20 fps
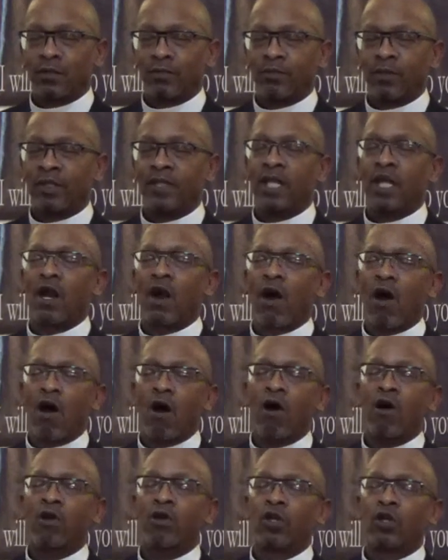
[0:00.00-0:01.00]
but that
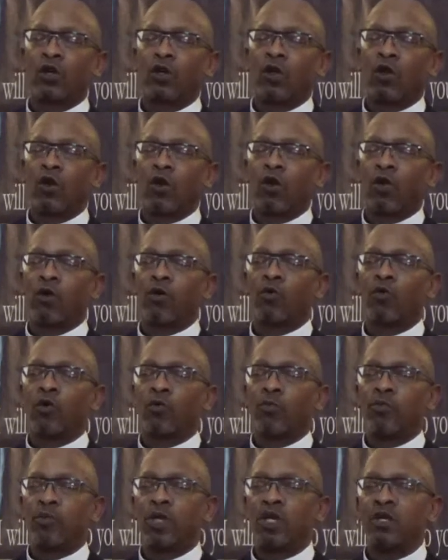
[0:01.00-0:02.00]
all the glory
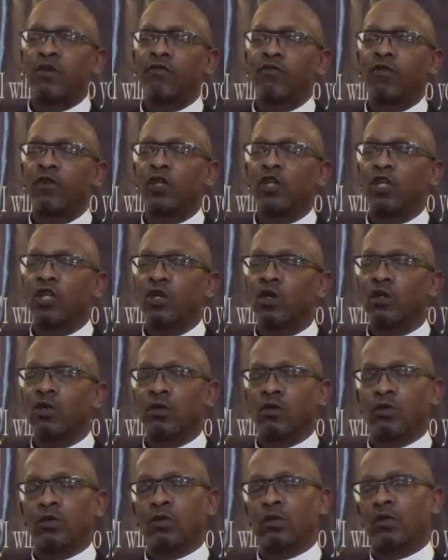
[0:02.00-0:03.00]
will be for you.